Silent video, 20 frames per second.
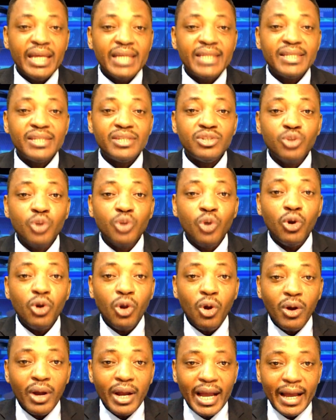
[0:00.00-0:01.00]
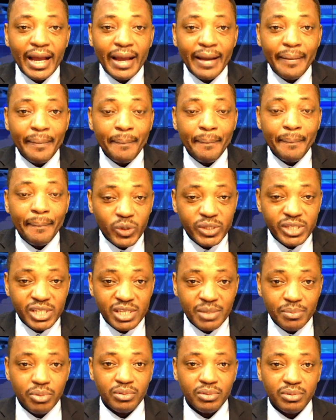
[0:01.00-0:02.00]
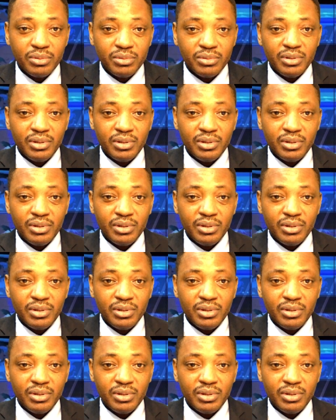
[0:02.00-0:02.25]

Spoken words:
it is no longer possible